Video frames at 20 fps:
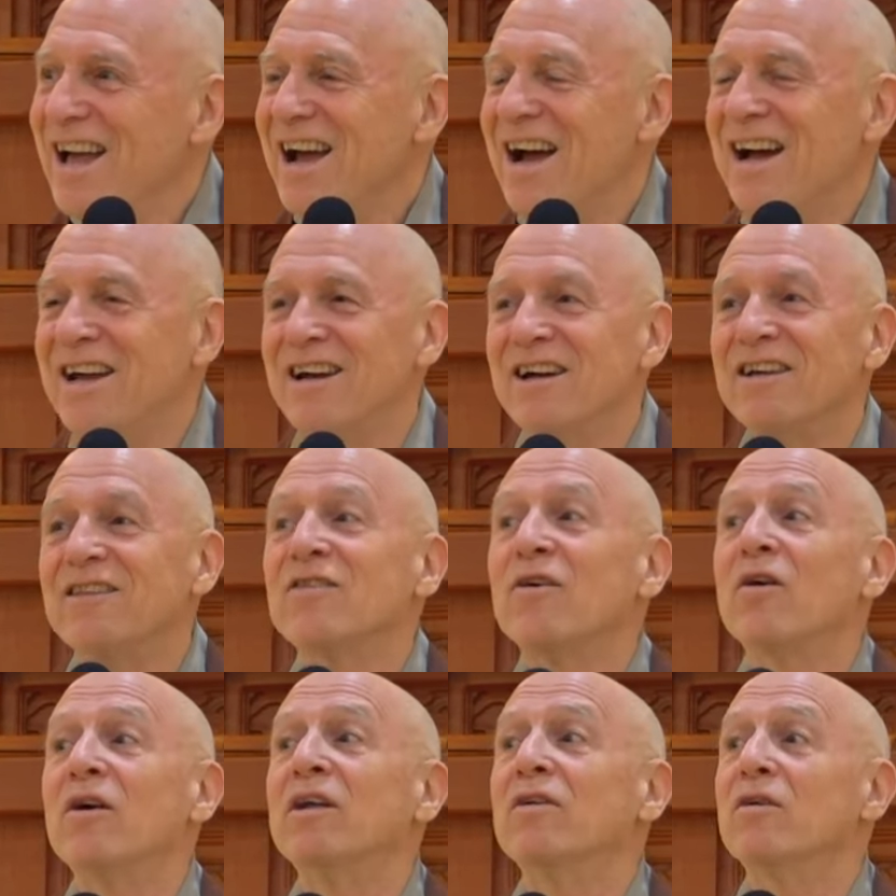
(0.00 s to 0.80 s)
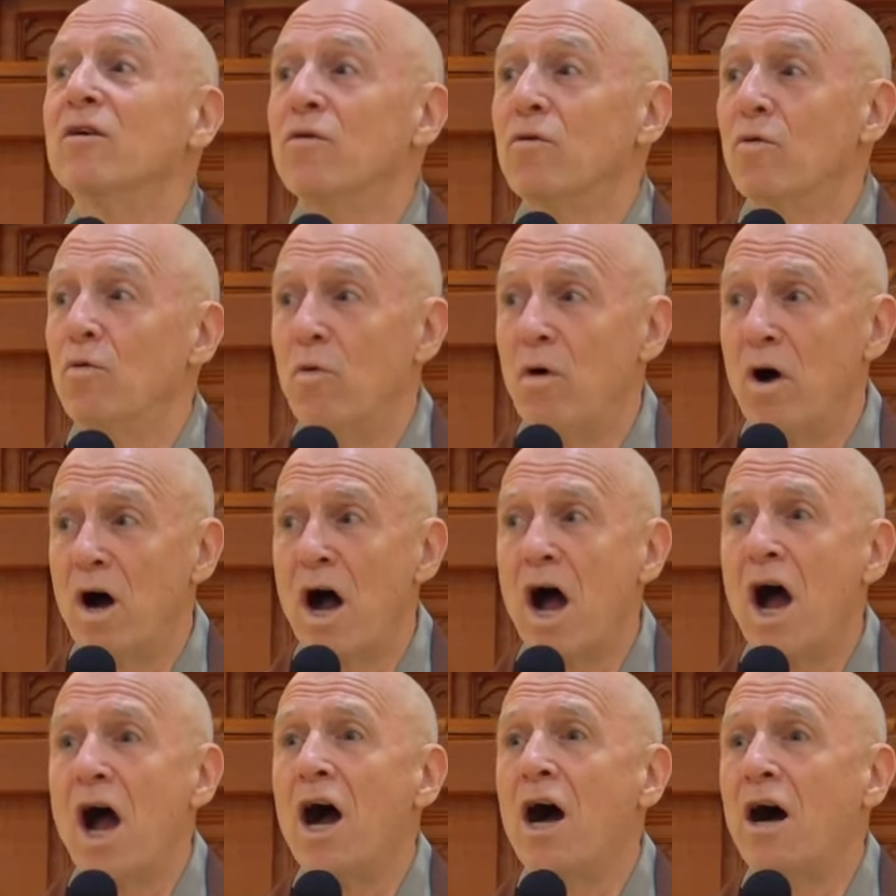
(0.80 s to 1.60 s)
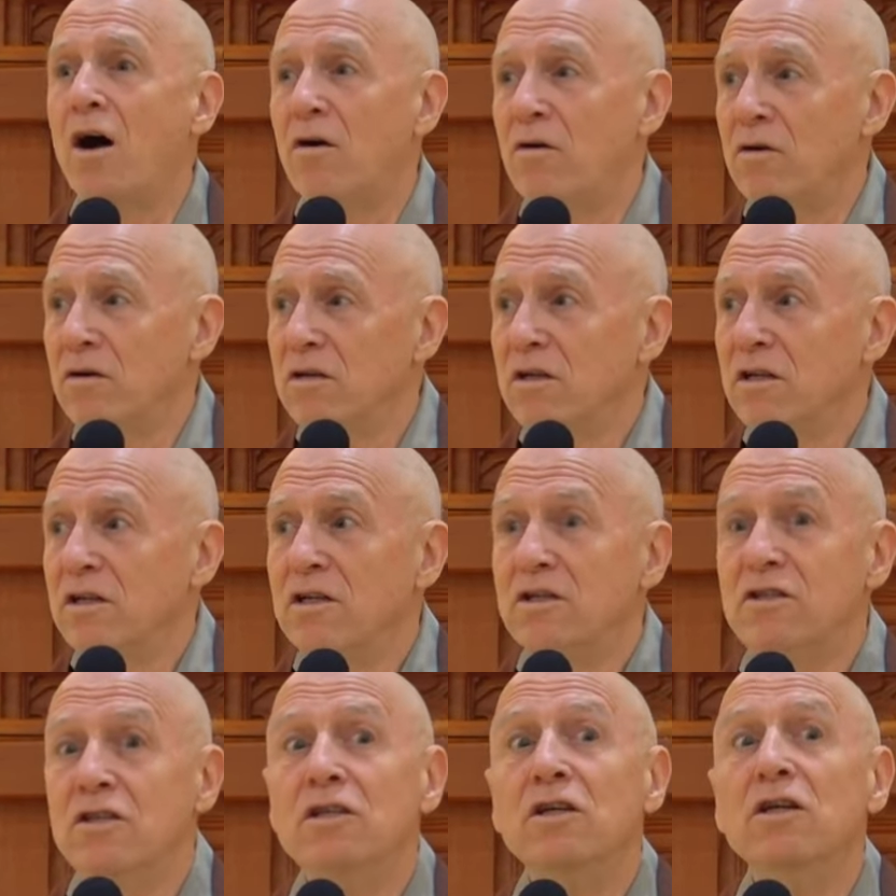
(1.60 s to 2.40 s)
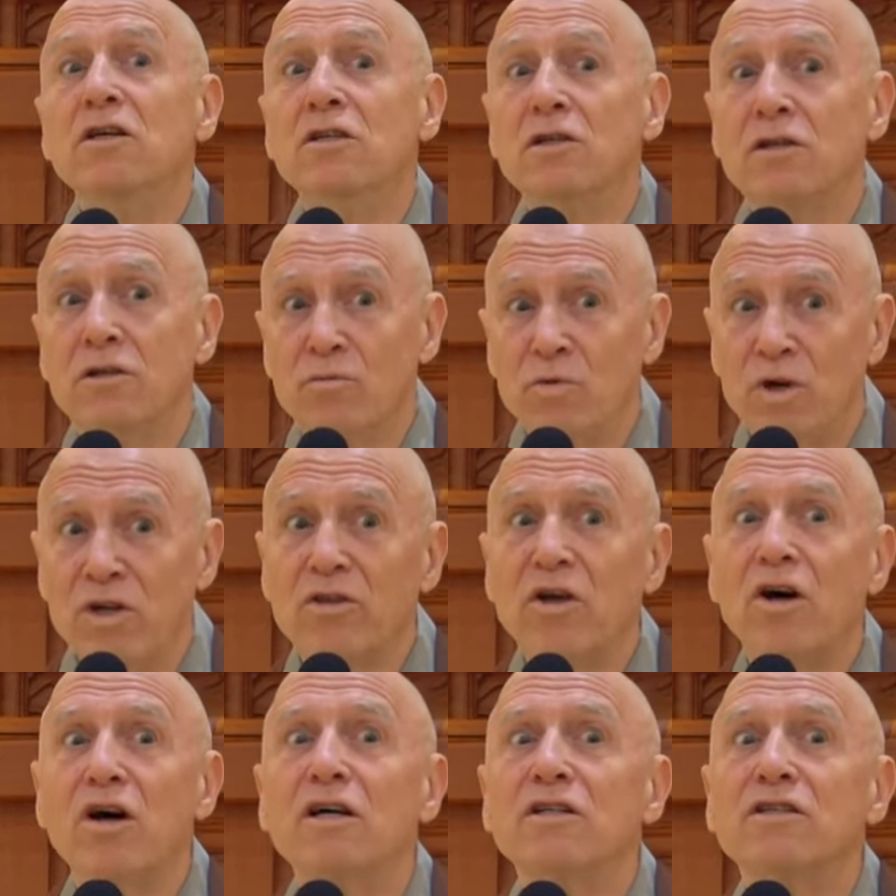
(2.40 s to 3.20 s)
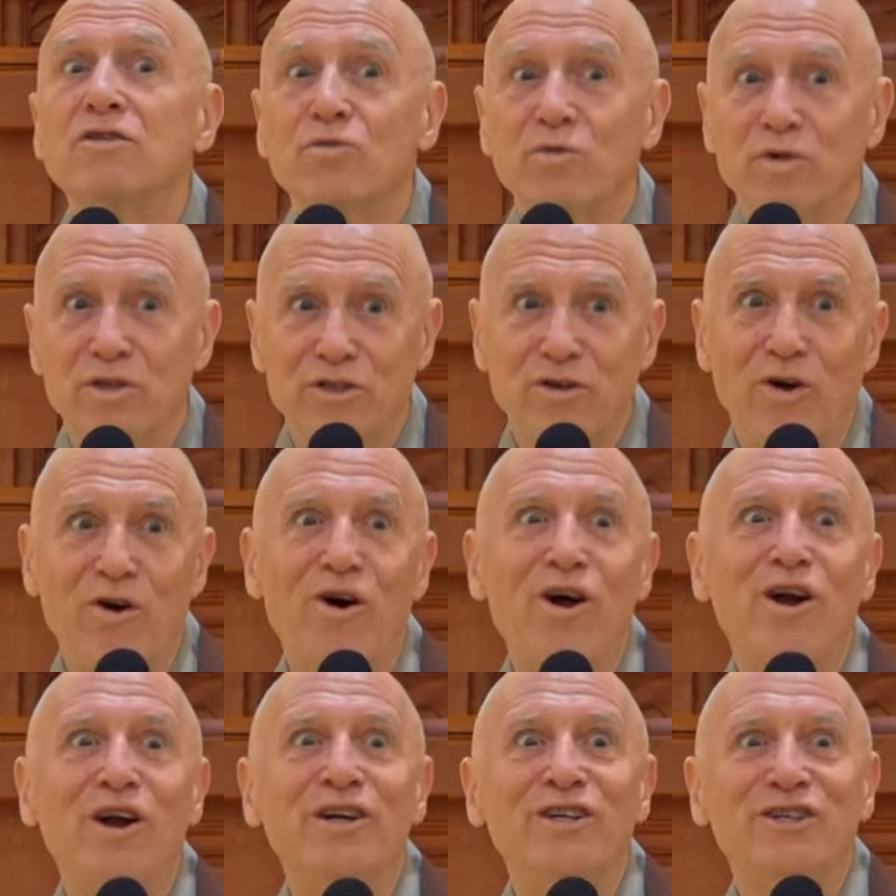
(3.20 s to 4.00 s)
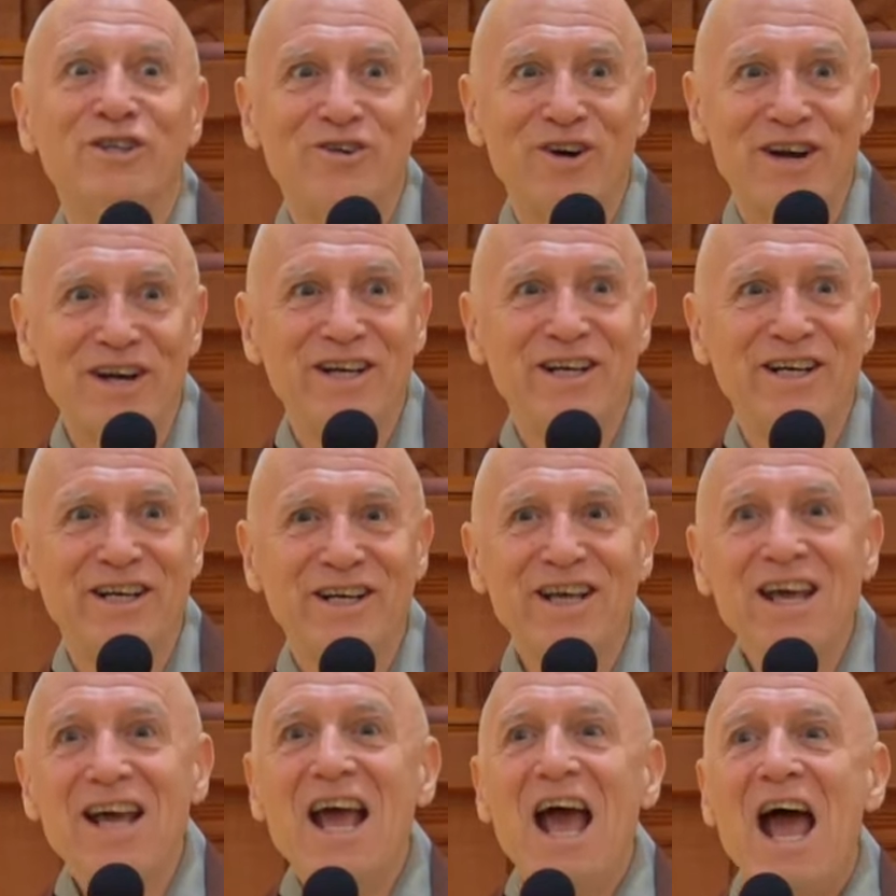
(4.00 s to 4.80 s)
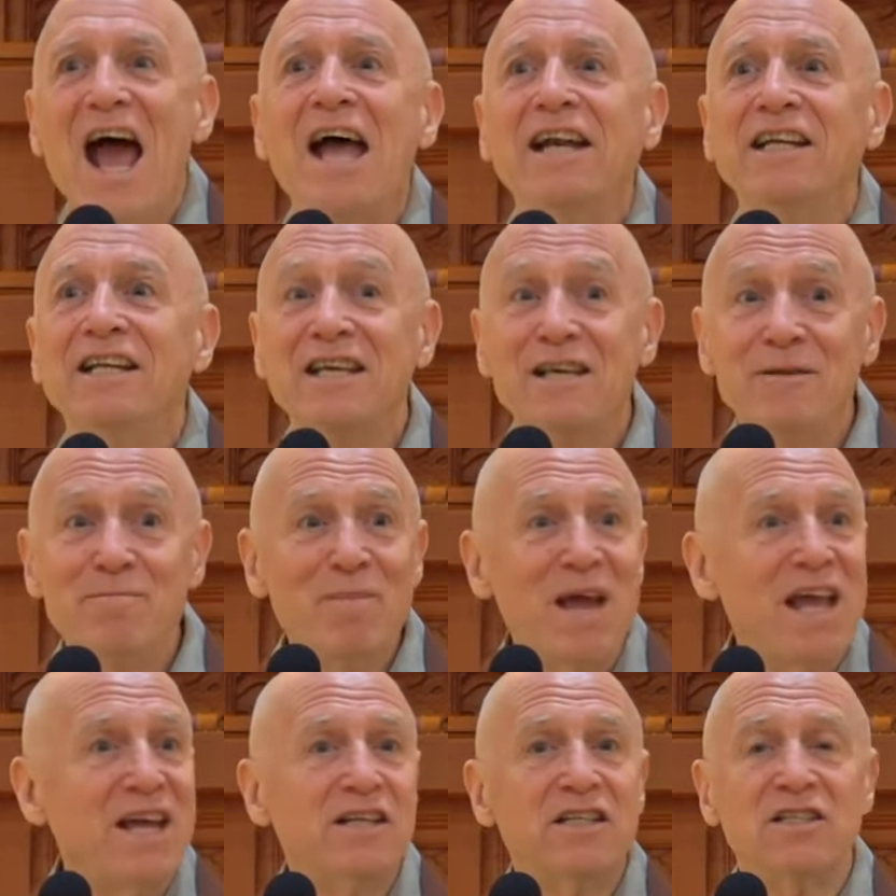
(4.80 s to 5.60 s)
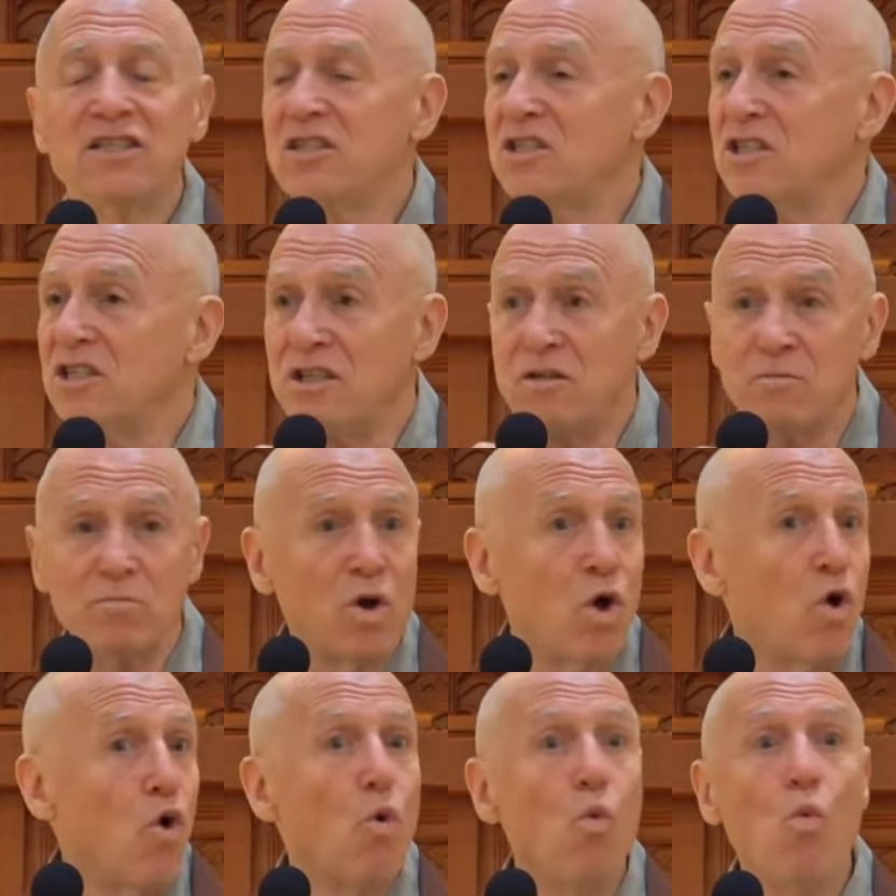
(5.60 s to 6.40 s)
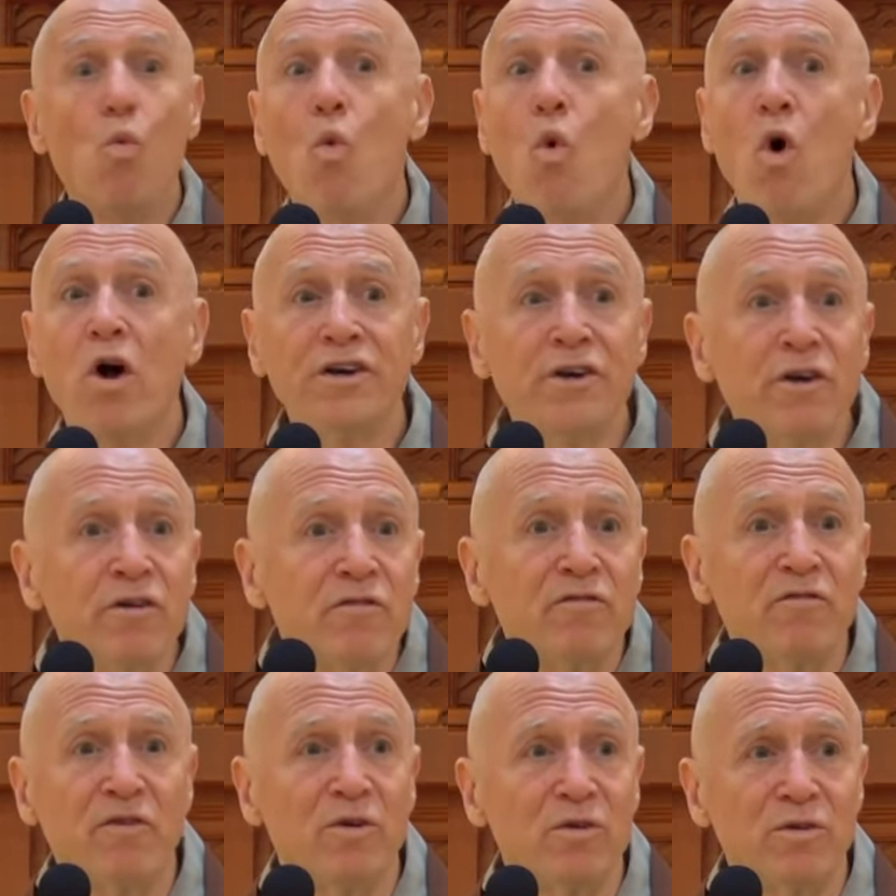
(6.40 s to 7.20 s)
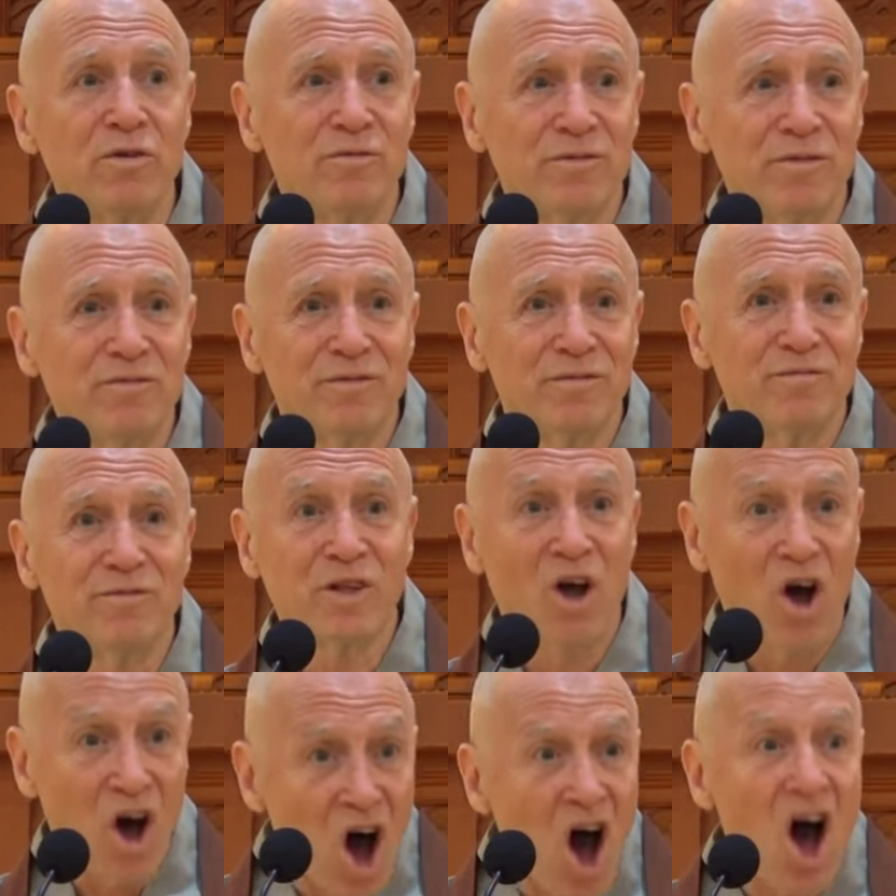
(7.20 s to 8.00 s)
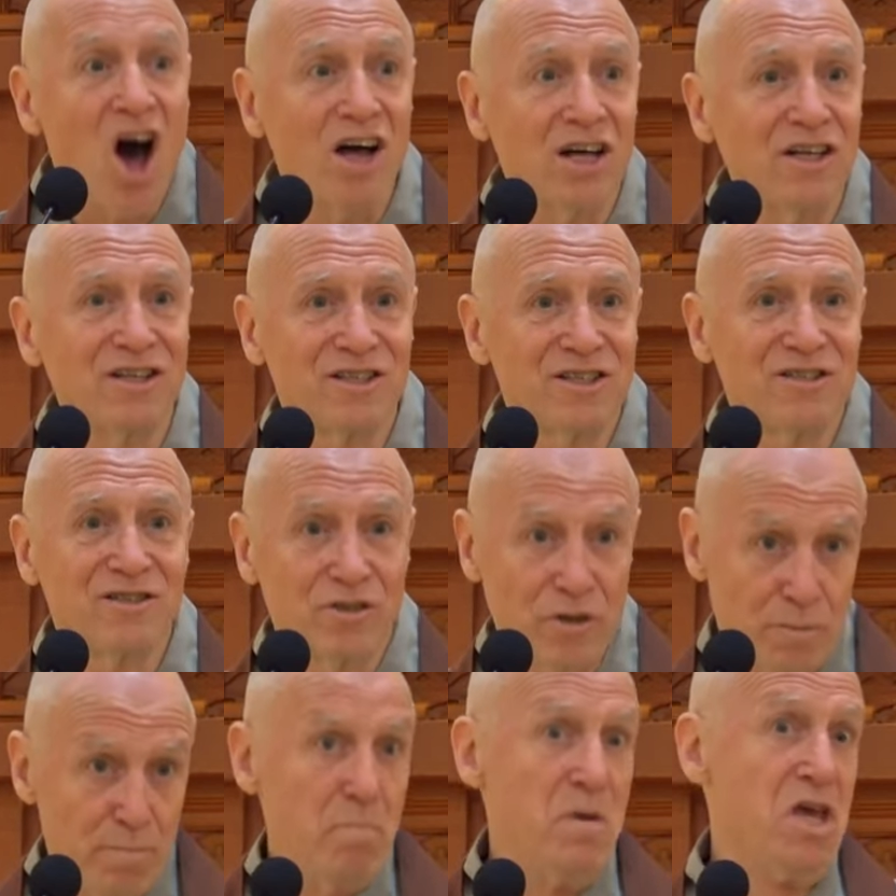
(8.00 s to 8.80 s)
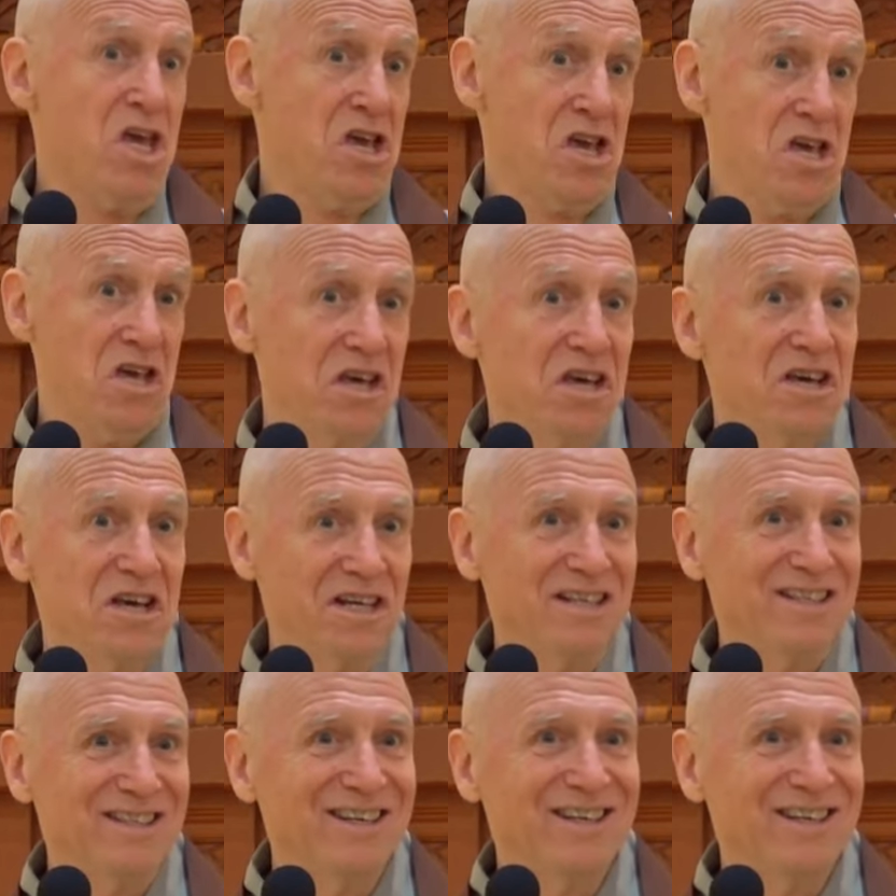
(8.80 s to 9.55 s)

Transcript: And I thought, wow, dealing with us was hard training. And he made it seem wonderful to us, to me.